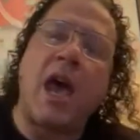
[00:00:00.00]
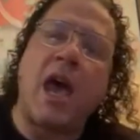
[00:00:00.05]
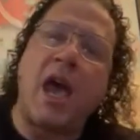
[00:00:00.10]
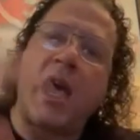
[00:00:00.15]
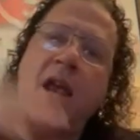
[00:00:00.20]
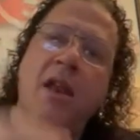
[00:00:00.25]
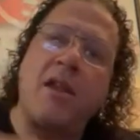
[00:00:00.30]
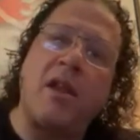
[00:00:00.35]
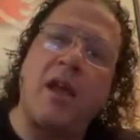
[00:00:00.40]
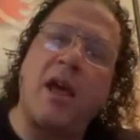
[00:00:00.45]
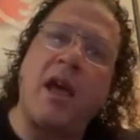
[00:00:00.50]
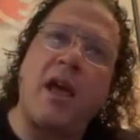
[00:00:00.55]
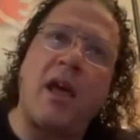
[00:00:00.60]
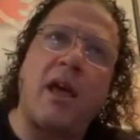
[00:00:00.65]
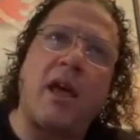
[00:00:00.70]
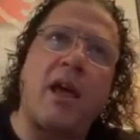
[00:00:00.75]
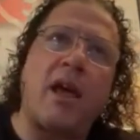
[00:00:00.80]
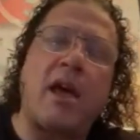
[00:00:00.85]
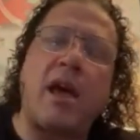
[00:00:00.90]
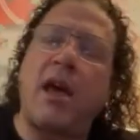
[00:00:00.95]
And
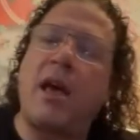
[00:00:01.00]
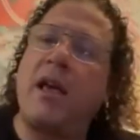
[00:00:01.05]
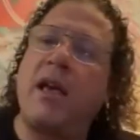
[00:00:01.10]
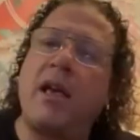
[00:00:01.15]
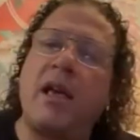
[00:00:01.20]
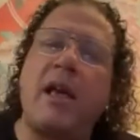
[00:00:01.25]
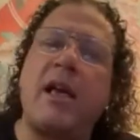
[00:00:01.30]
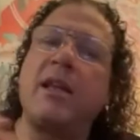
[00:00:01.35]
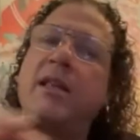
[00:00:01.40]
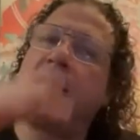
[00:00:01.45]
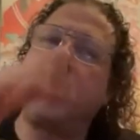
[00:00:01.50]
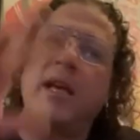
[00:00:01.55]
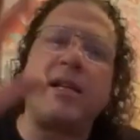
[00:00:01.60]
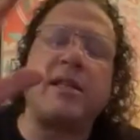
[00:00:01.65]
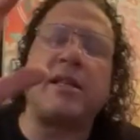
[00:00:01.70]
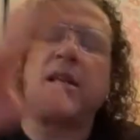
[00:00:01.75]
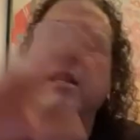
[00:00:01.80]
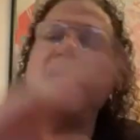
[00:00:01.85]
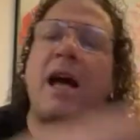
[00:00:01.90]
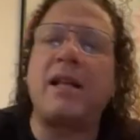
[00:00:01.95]

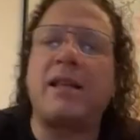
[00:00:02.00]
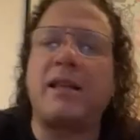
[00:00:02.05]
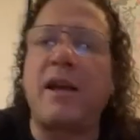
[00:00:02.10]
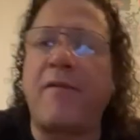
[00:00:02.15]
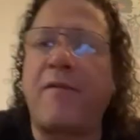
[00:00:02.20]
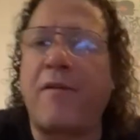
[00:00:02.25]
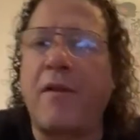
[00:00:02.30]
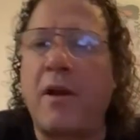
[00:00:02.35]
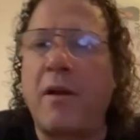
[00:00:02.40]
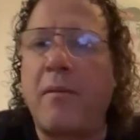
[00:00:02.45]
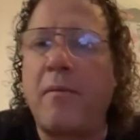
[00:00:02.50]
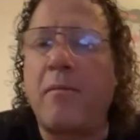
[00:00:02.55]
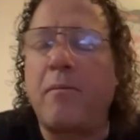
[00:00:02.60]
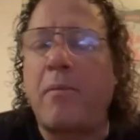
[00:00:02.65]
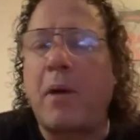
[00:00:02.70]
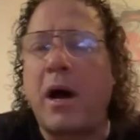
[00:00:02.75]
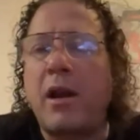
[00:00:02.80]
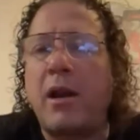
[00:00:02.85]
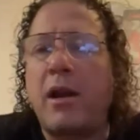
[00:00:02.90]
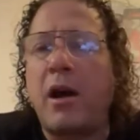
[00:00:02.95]
it's a lot different,
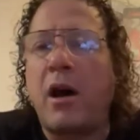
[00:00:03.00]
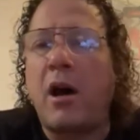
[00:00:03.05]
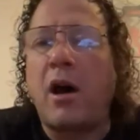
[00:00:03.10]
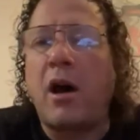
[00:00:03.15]
but